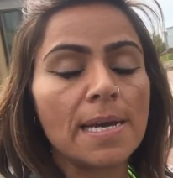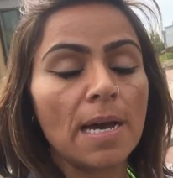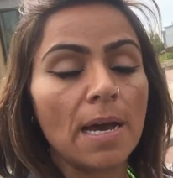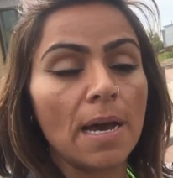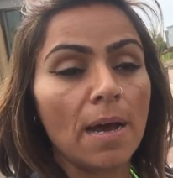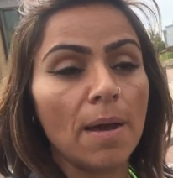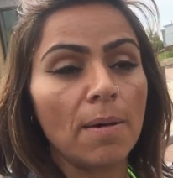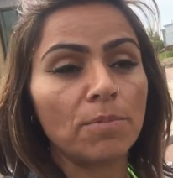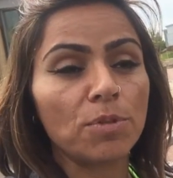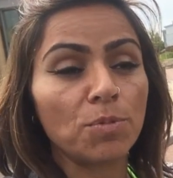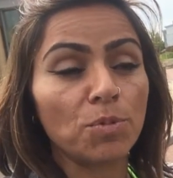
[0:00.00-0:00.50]
So
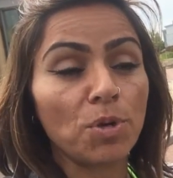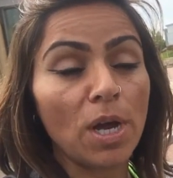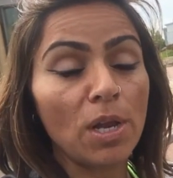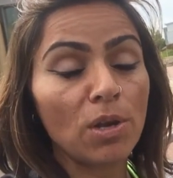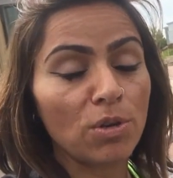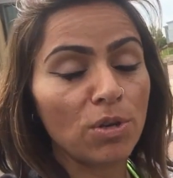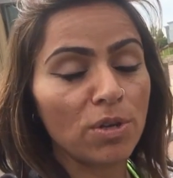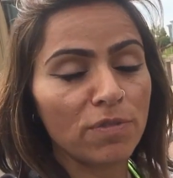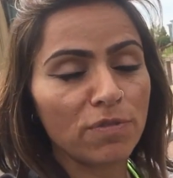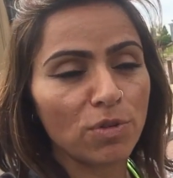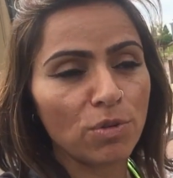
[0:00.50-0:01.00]
I'm quite
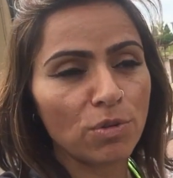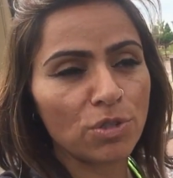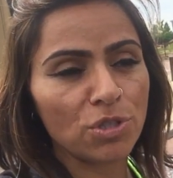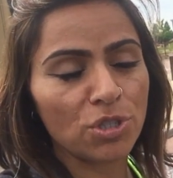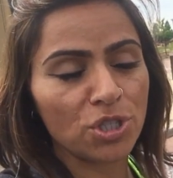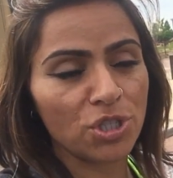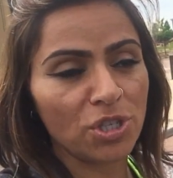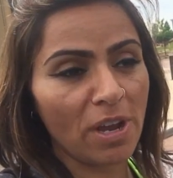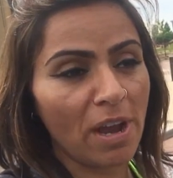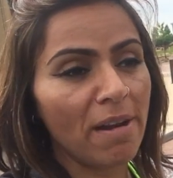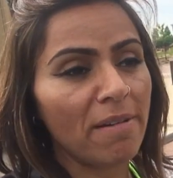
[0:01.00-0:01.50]
looking forward to
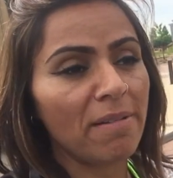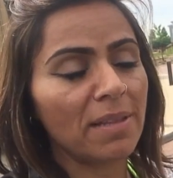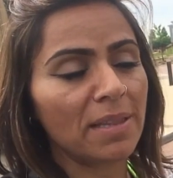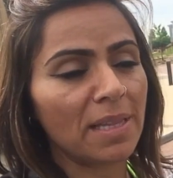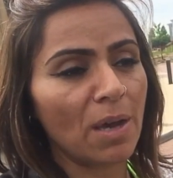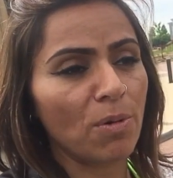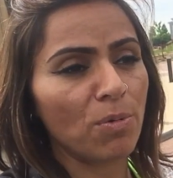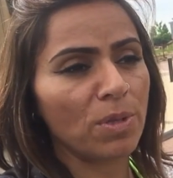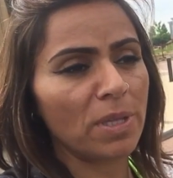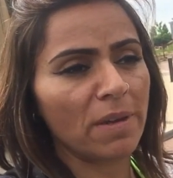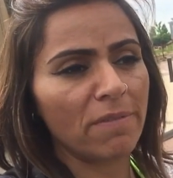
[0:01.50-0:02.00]
sharing
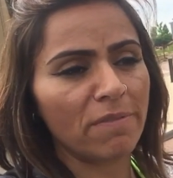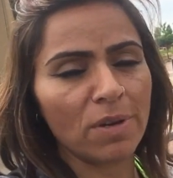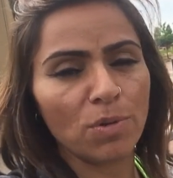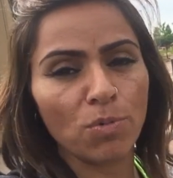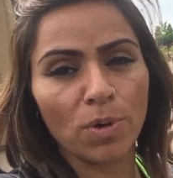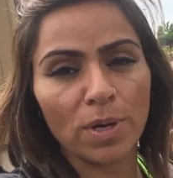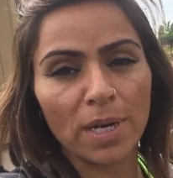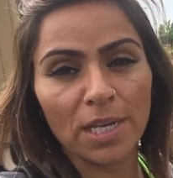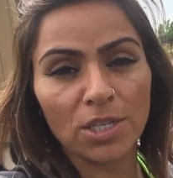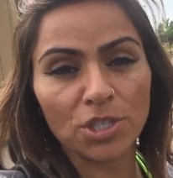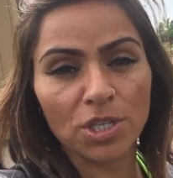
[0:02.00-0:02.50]
that with
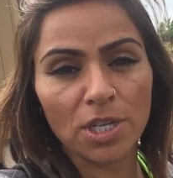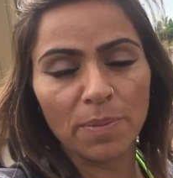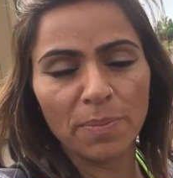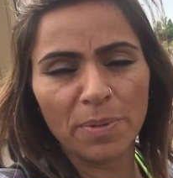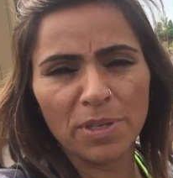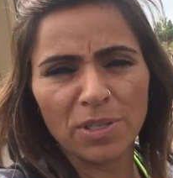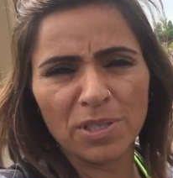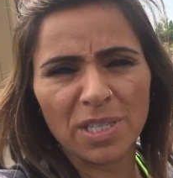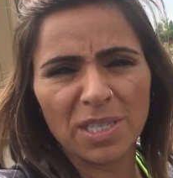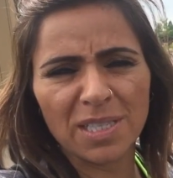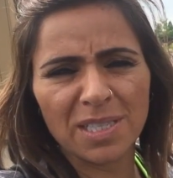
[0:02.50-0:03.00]
everyone actually,
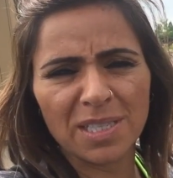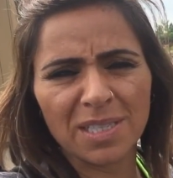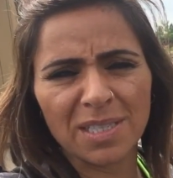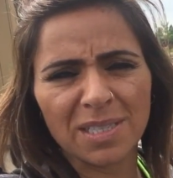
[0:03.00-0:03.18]
because